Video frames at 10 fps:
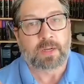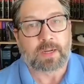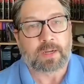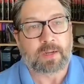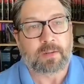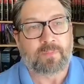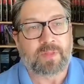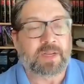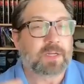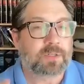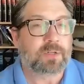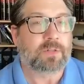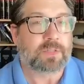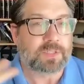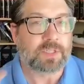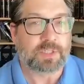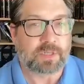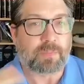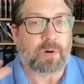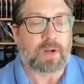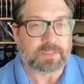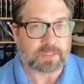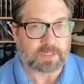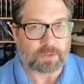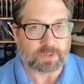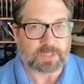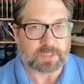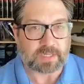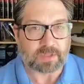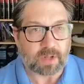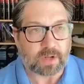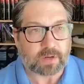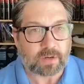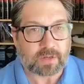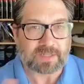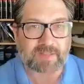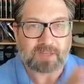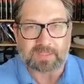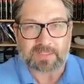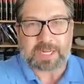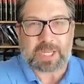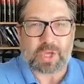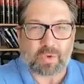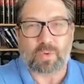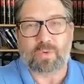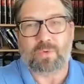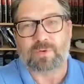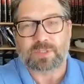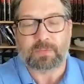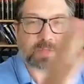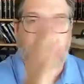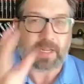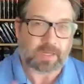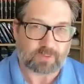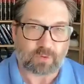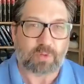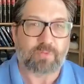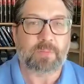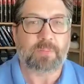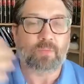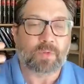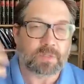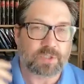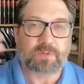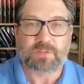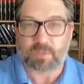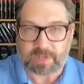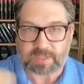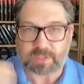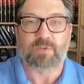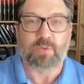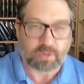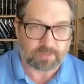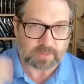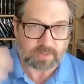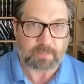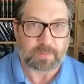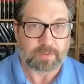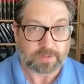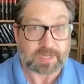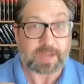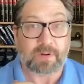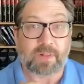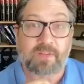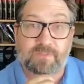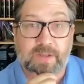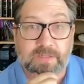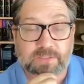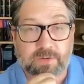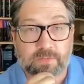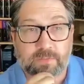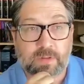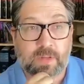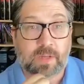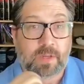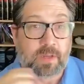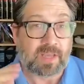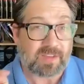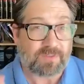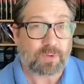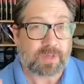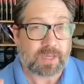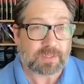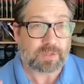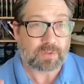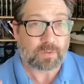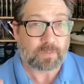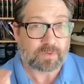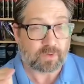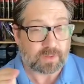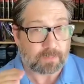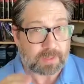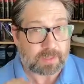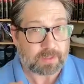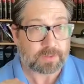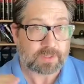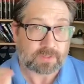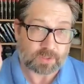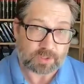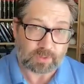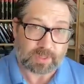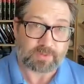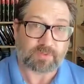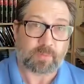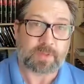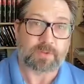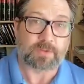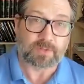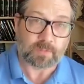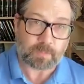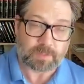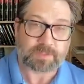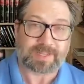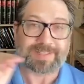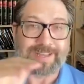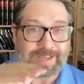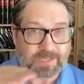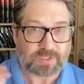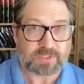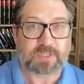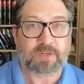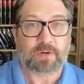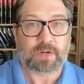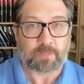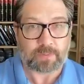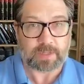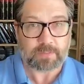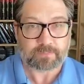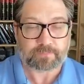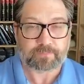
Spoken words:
The initial decision to process it usually takes longer because I think it's in a queue for someone to take control of it. But once someone has control of it, the appeals happen a lot faster. If you get to, so the appeals, there's 2 levels of appeals. There's appeals at the agency or company.